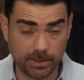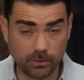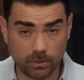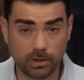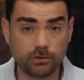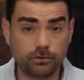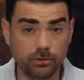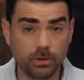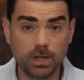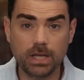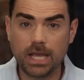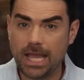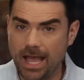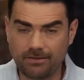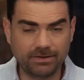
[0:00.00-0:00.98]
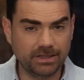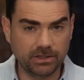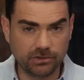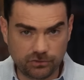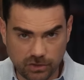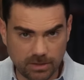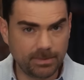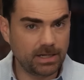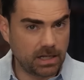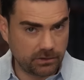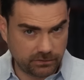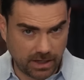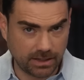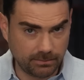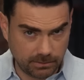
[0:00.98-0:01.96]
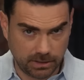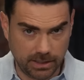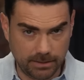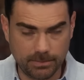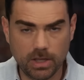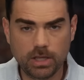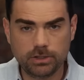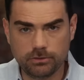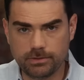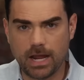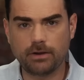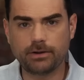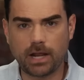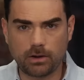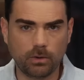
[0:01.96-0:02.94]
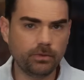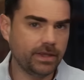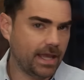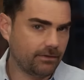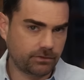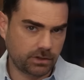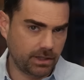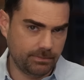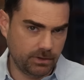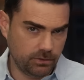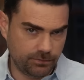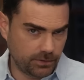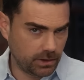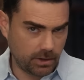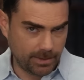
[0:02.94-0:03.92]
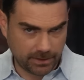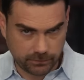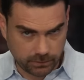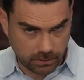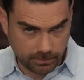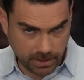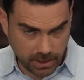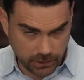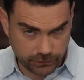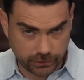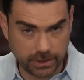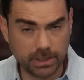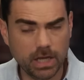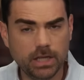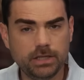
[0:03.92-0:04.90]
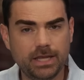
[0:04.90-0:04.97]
In order to have a legitimate asylum claim, you now not only have to claim that you fear to go back home country,